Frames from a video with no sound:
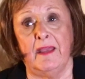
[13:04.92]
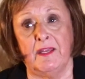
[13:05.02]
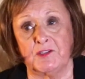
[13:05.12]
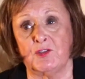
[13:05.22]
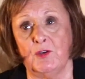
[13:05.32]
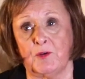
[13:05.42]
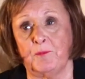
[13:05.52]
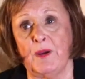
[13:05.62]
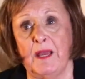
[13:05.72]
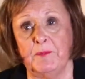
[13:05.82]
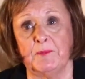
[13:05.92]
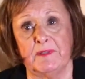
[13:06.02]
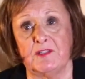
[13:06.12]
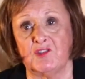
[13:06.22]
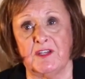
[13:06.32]
it took
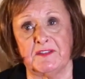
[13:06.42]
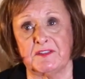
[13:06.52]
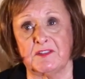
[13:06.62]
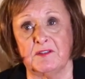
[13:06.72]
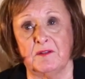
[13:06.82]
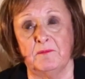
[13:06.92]
probably just